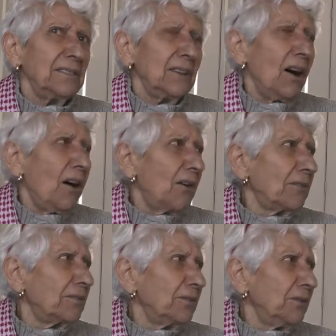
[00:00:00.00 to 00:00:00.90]

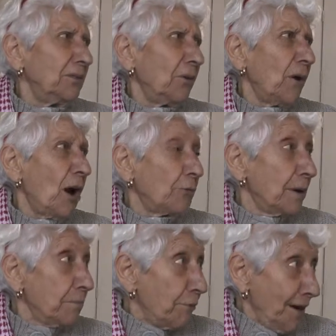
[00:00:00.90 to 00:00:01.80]
are
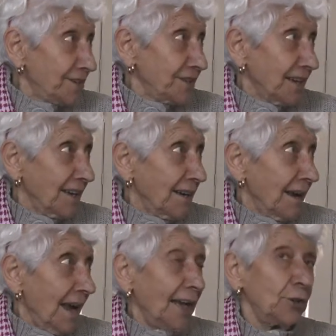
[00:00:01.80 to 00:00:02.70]

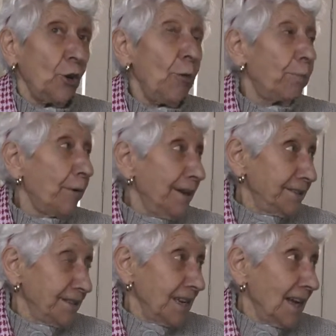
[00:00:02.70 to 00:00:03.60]
repressing and
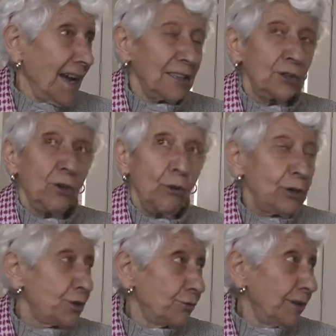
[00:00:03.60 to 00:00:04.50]
oppressing and
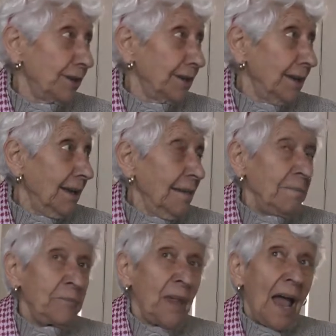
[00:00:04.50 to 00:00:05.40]
torturing,
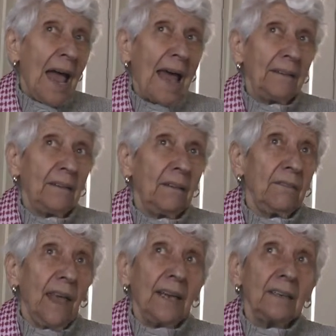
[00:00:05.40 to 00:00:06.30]
and
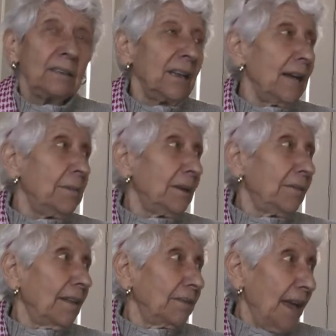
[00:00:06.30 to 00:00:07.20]
then claiming
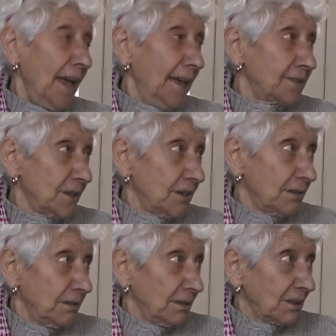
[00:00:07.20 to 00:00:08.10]
that their hands
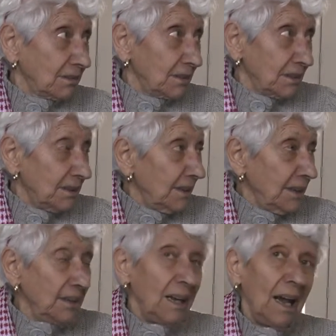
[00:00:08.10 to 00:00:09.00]
are
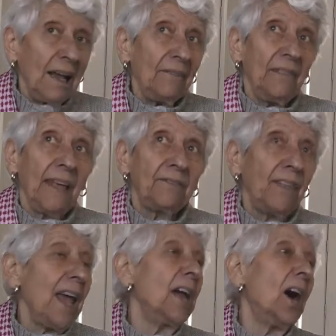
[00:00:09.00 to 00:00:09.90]
clean and that
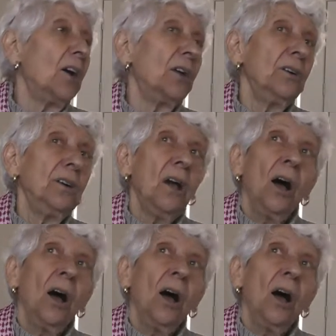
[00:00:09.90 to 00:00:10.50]
they are